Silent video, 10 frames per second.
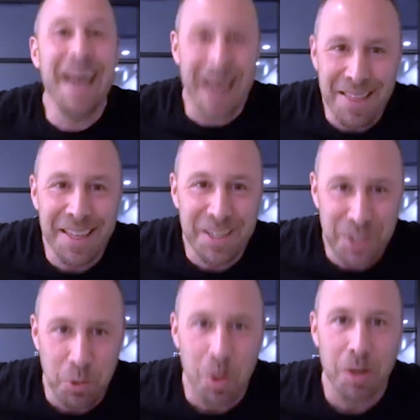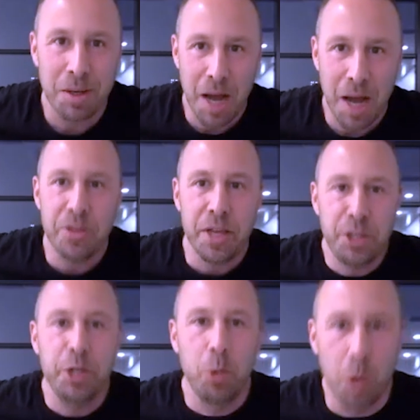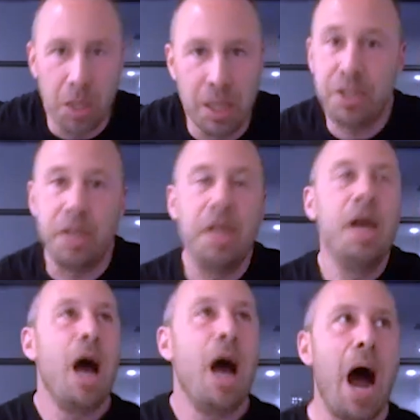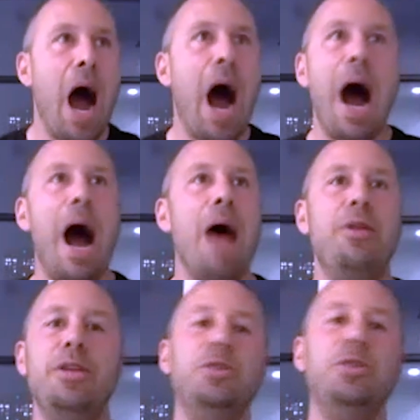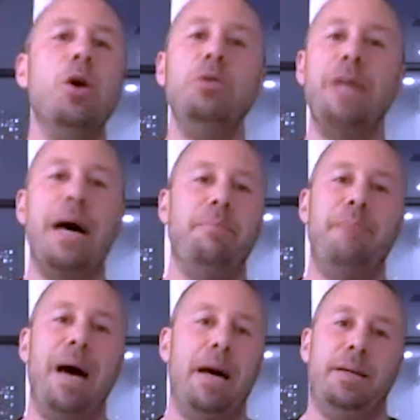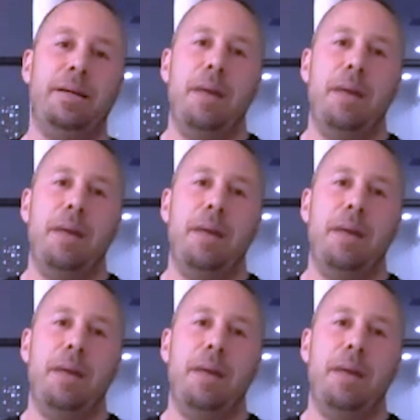I think she would. I think she would. Listen, I, there's no doubt about it.